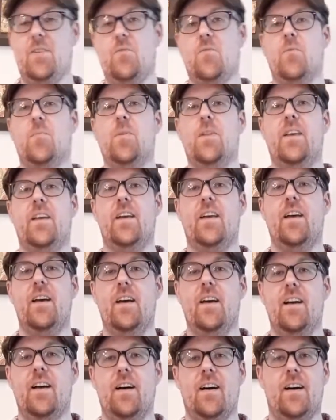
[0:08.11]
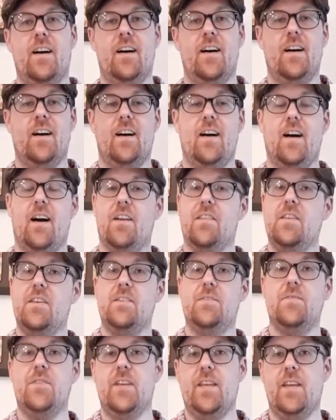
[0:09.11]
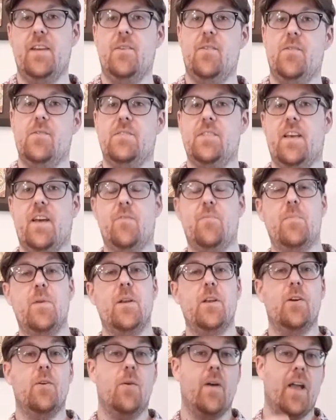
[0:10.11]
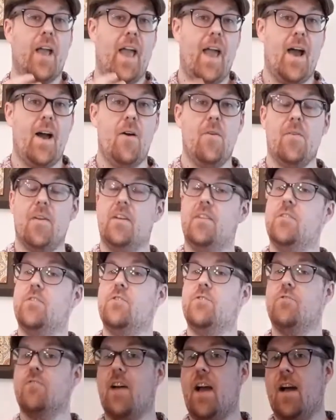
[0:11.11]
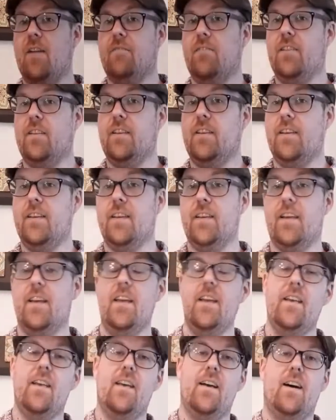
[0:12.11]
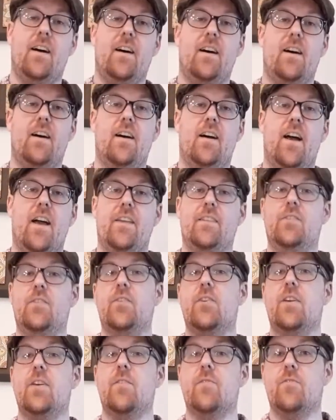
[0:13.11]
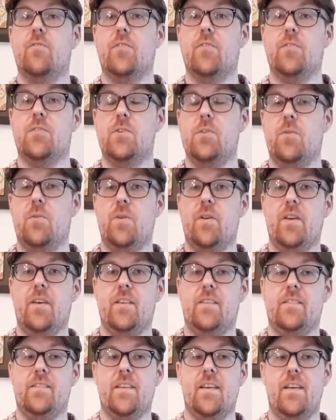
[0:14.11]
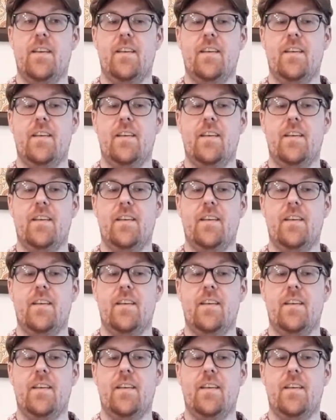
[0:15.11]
Normally, on these videos, I've been going out and traveling and looking for toys